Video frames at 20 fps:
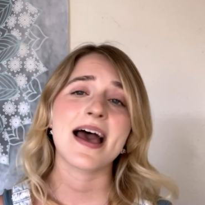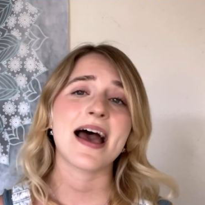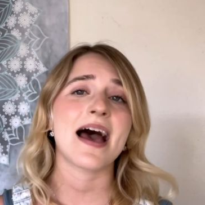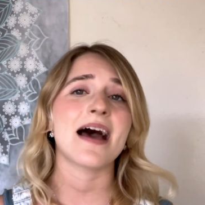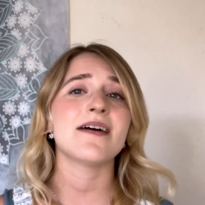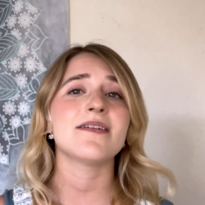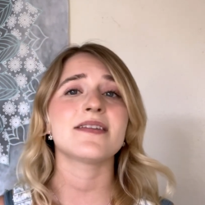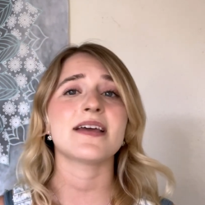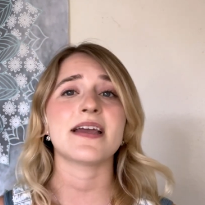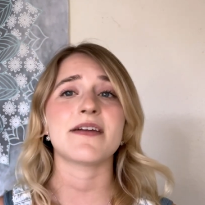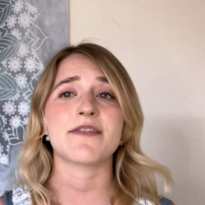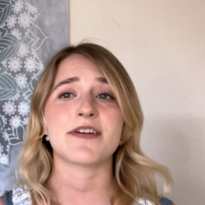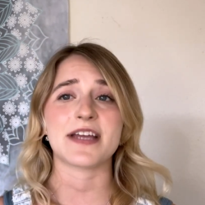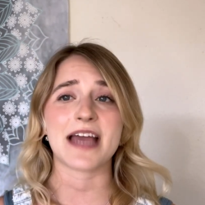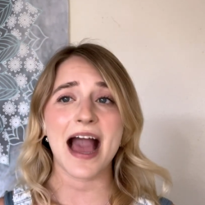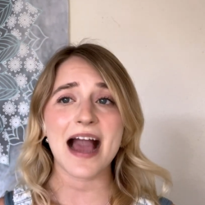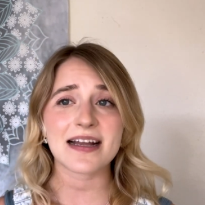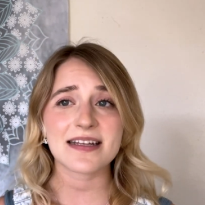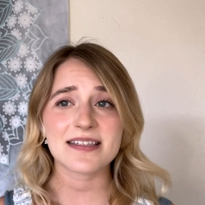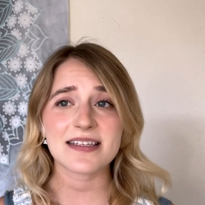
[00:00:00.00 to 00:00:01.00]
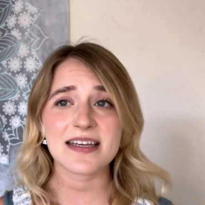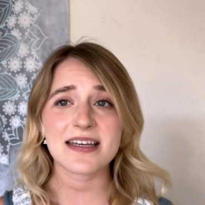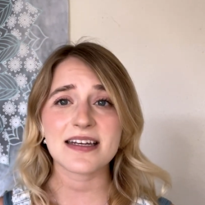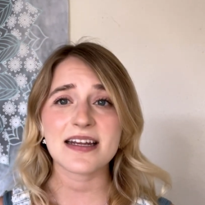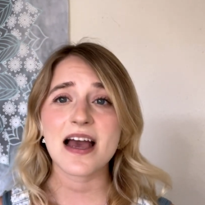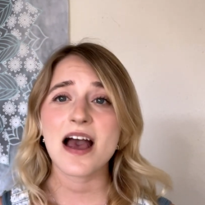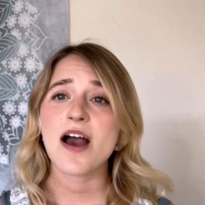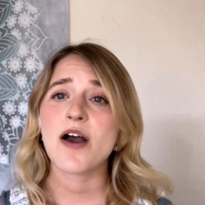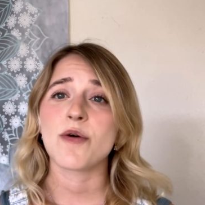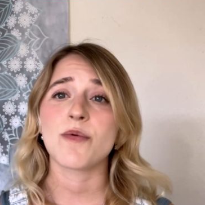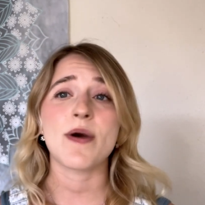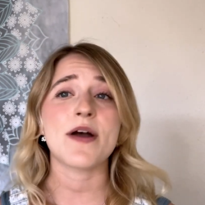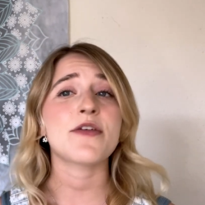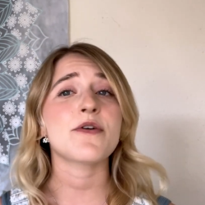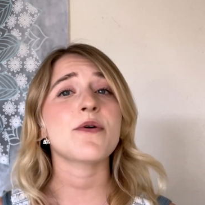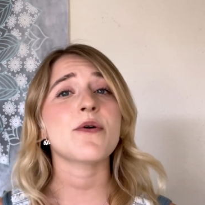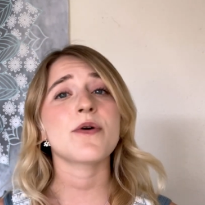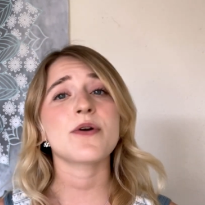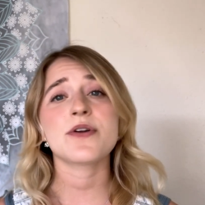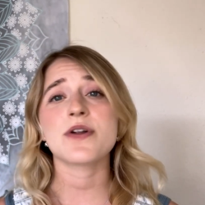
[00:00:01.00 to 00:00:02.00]
how they reacted,
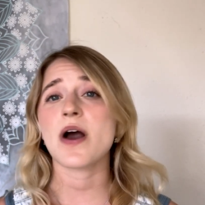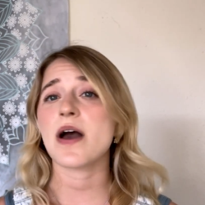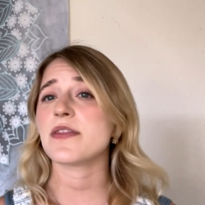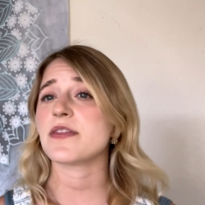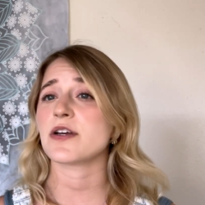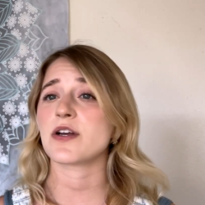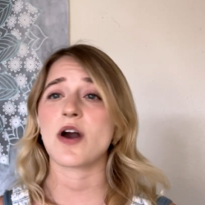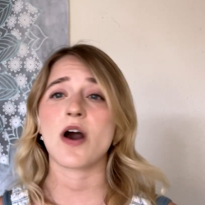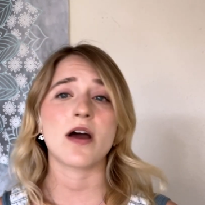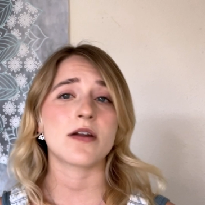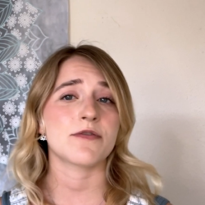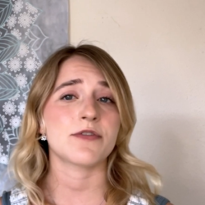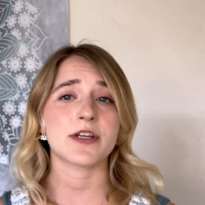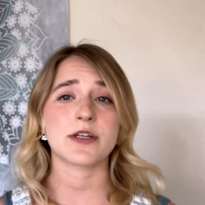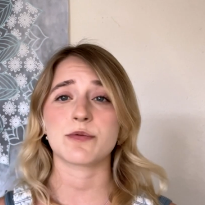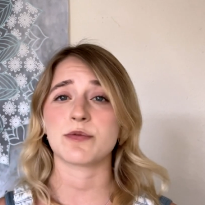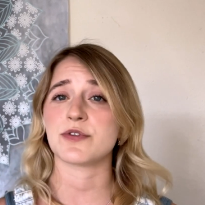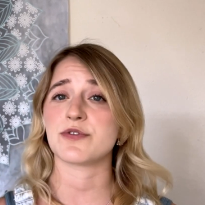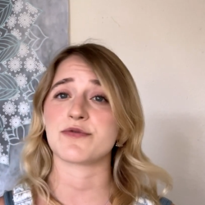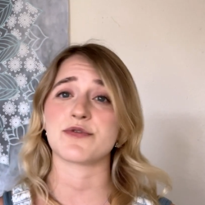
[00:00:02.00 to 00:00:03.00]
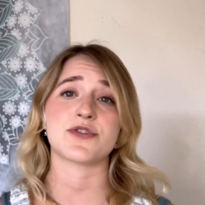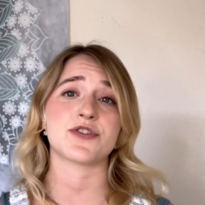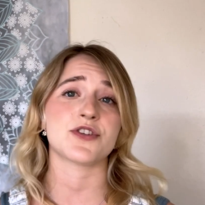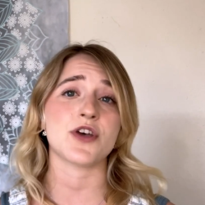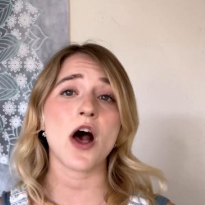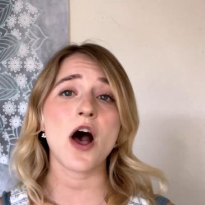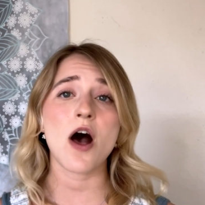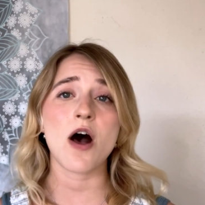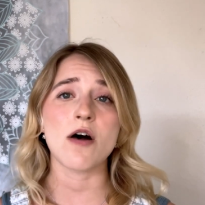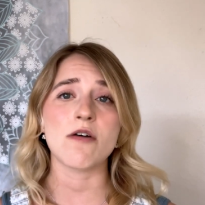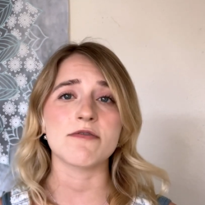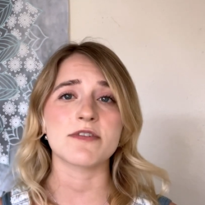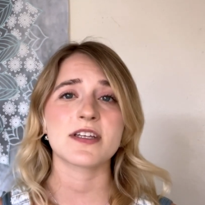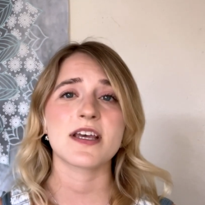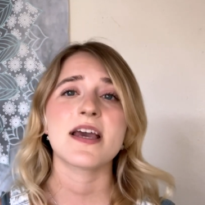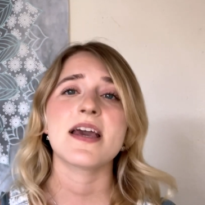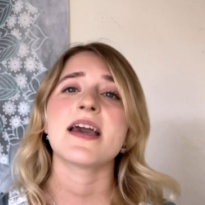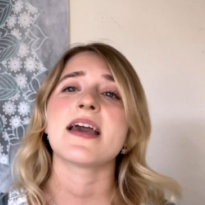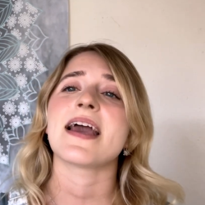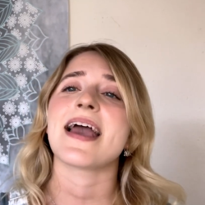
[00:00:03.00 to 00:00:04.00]
whether or not the conflict was resolved,
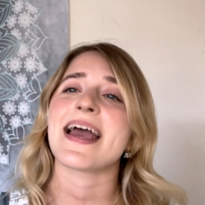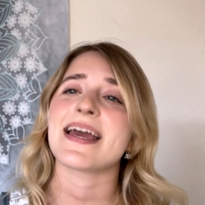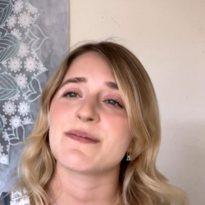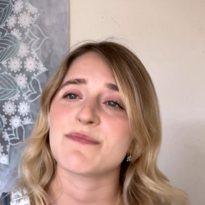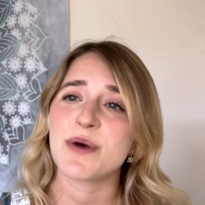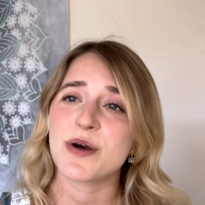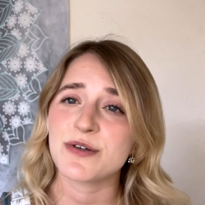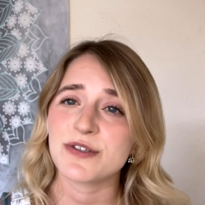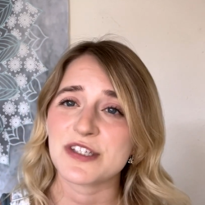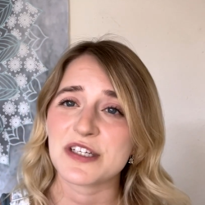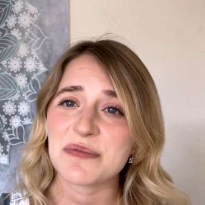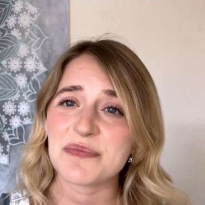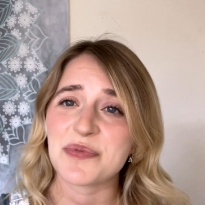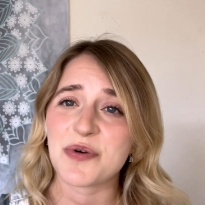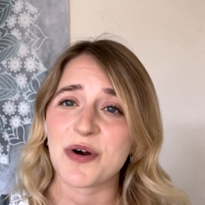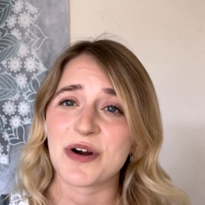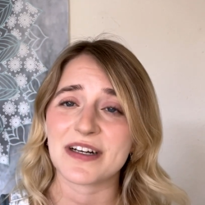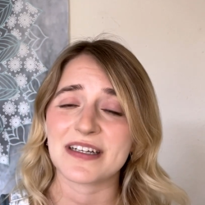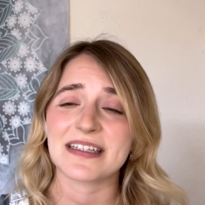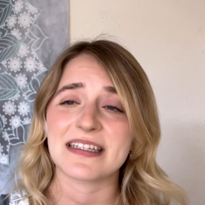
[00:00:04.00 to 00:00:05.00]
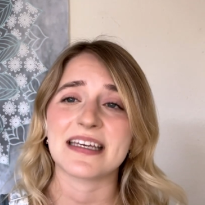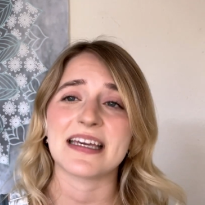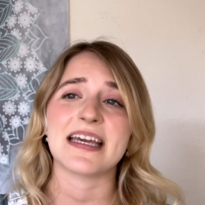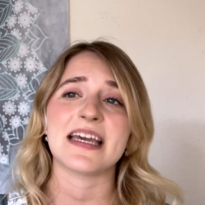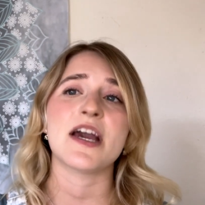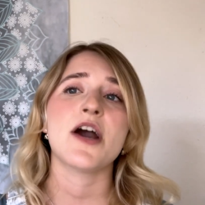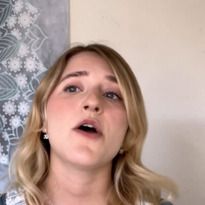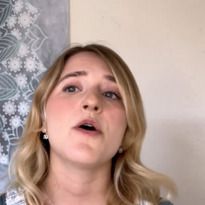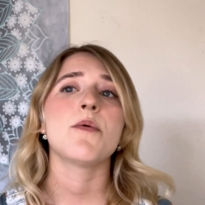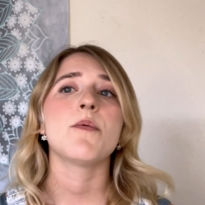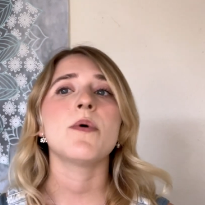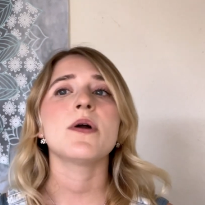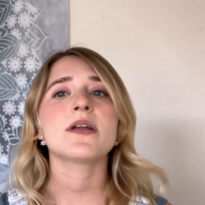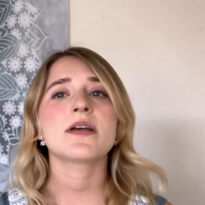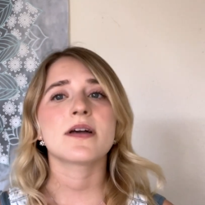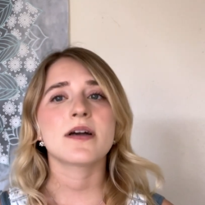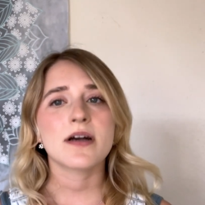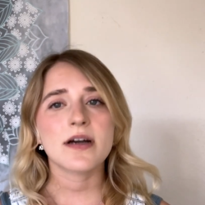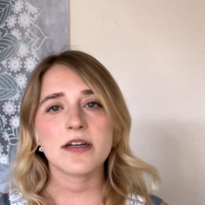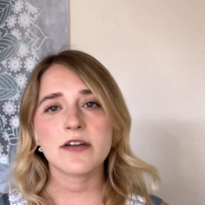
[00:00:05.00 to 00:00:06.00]
and most importantly, what
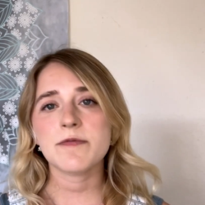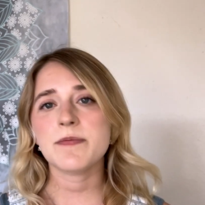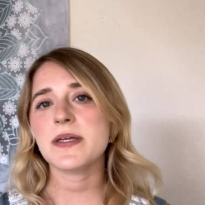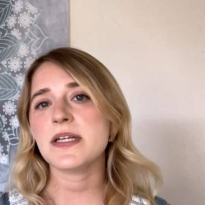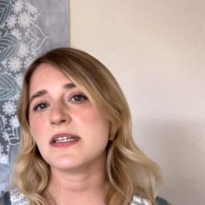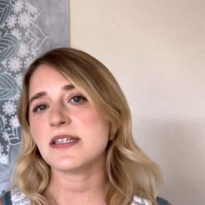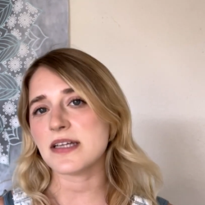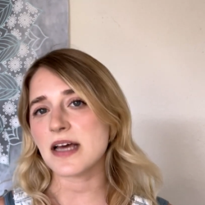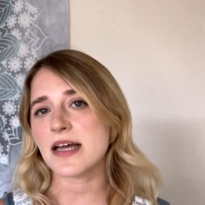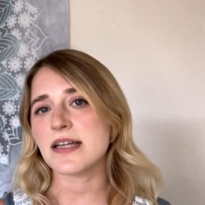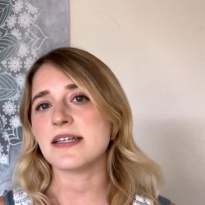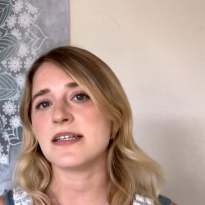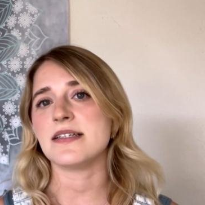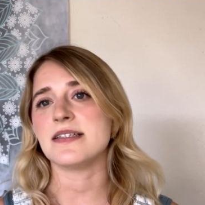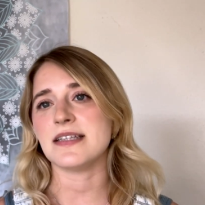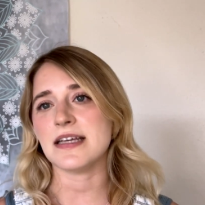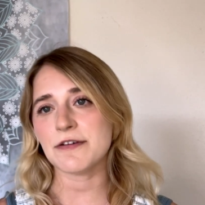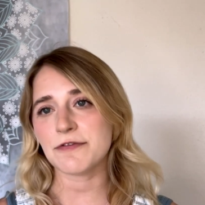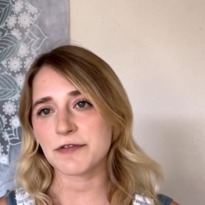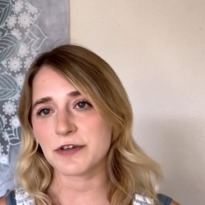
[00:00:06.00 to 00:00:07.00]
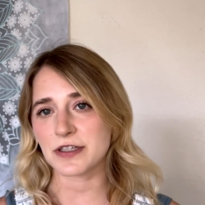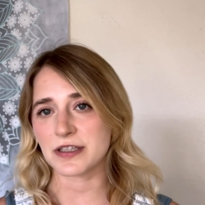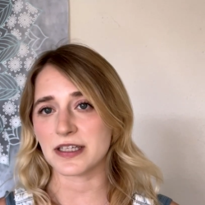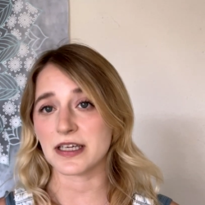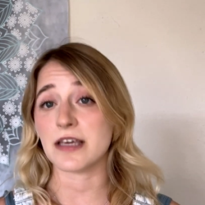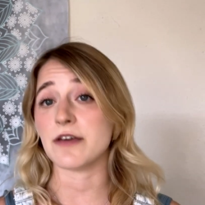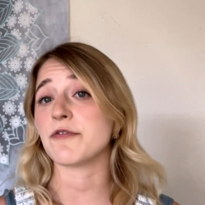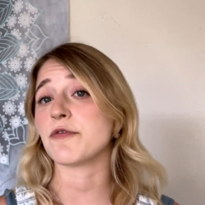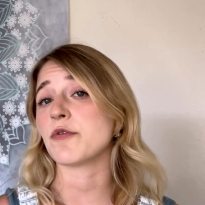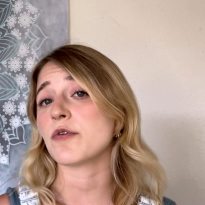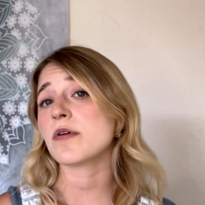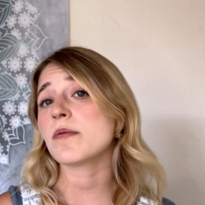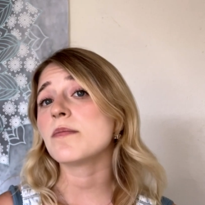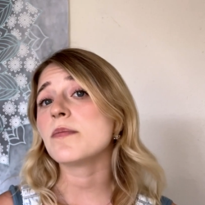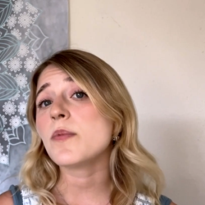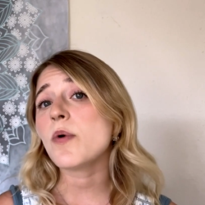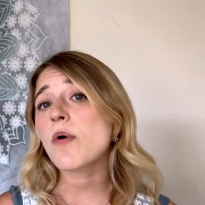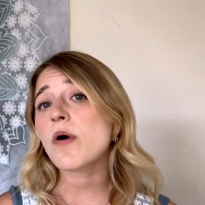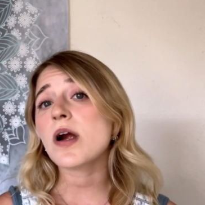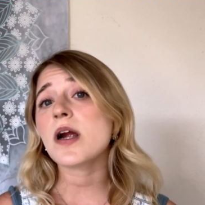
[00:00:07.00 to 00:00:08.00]
could have been done differently for a
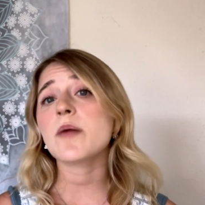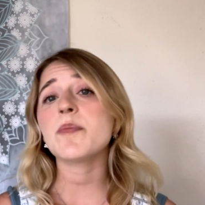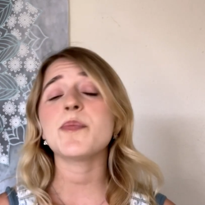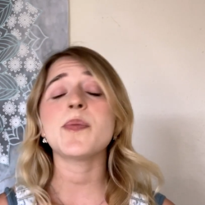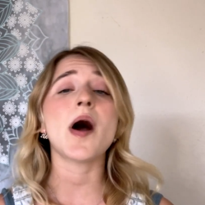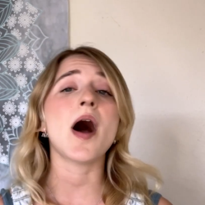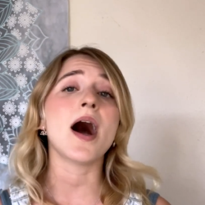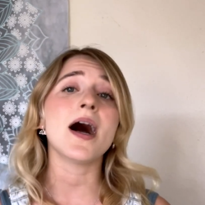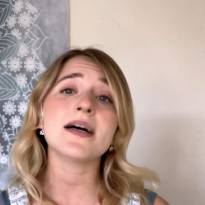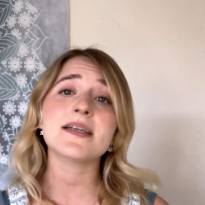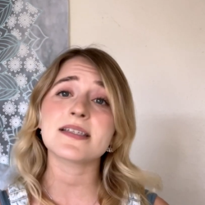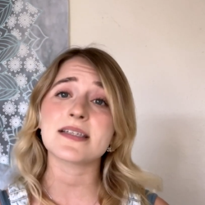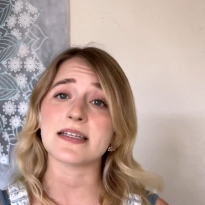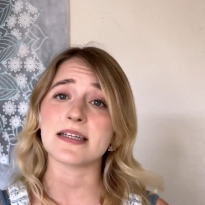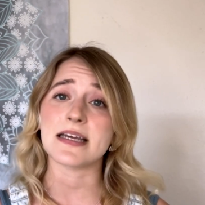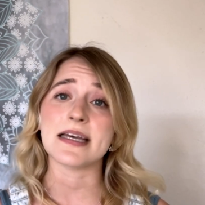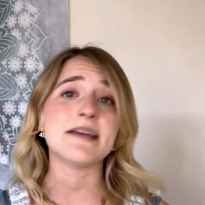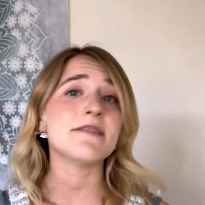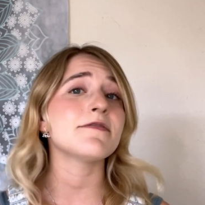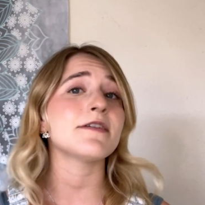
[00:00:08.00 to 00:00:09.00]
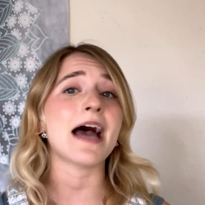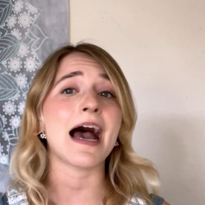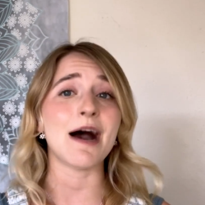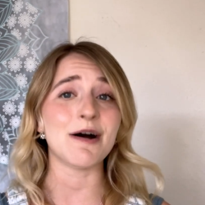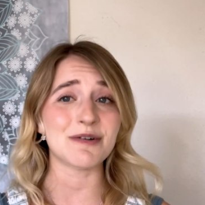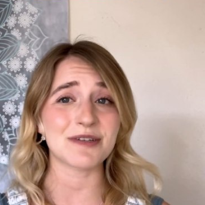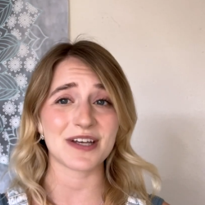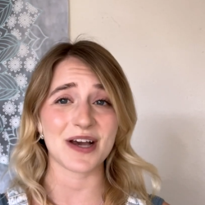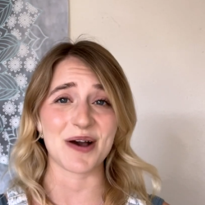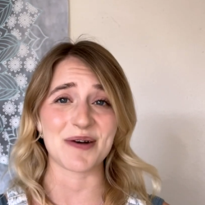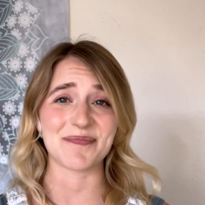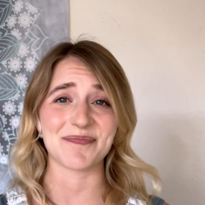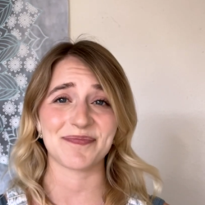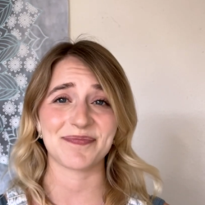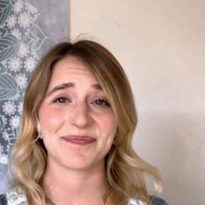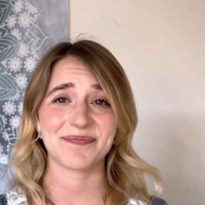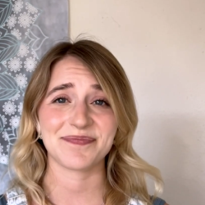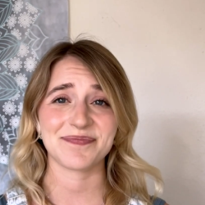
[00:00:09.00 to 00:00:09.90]
more positive outcome.